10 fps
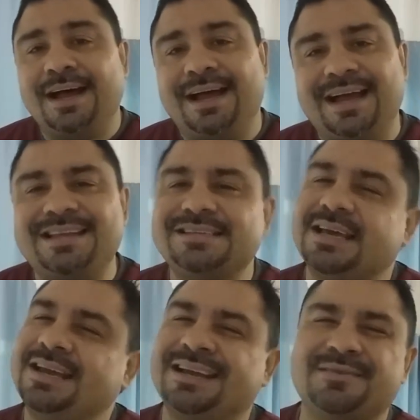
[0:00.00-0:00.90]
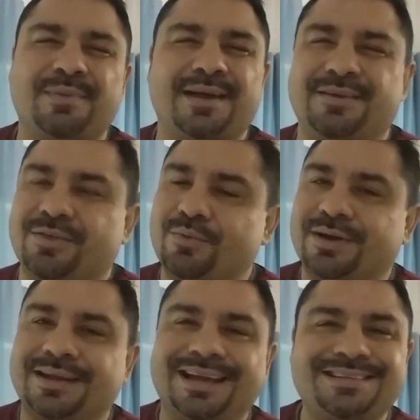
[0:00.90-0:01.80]
I decided not to buy another
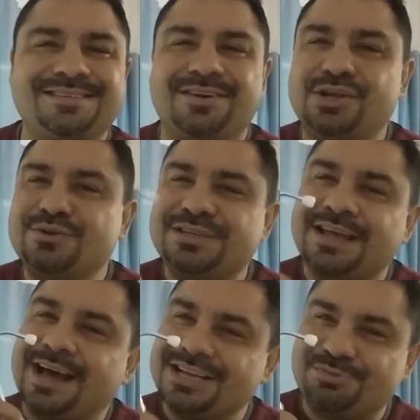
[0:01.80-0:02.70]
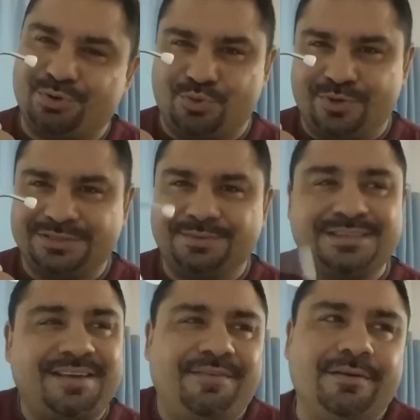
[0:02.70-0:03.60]
one. I just started using the hospital
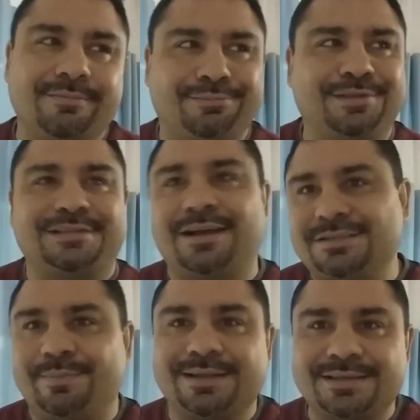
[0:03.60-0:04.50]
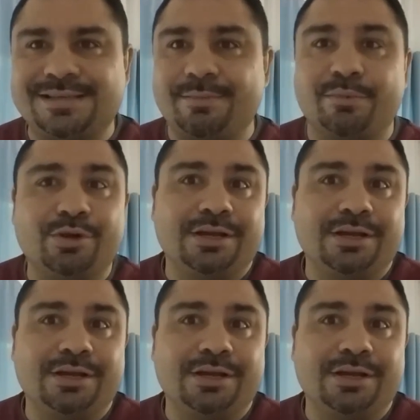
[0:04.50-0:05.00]
ones because I figured the sound's about the same.